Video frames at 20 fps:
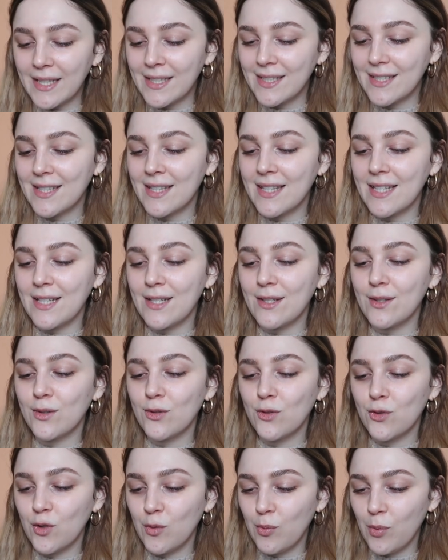It's the
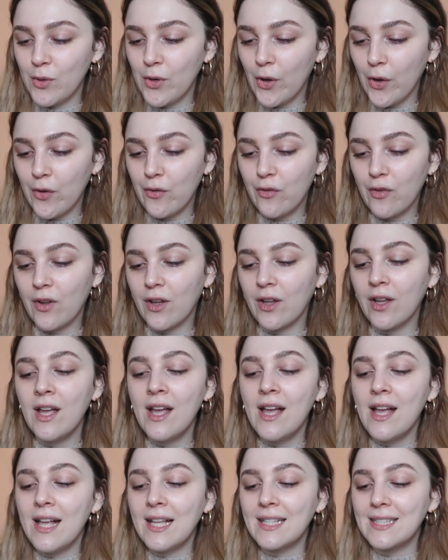Supernova
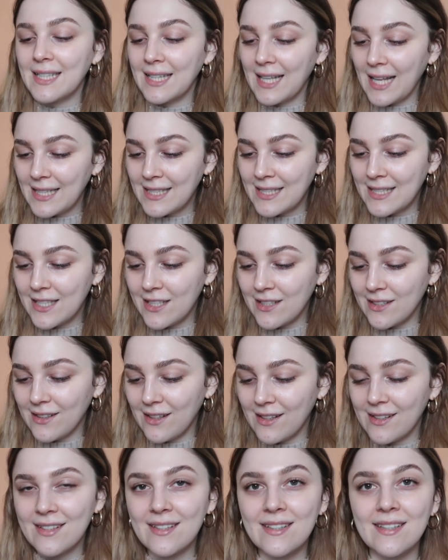
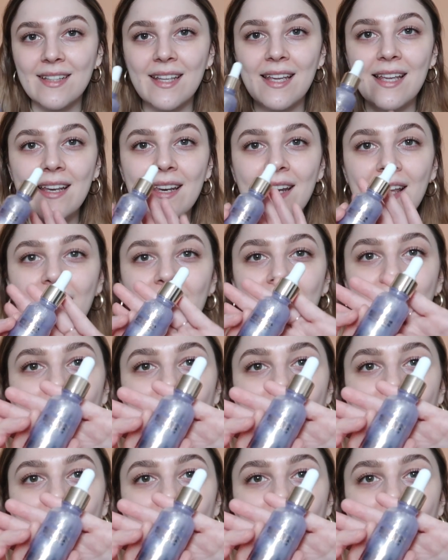Celestial Skin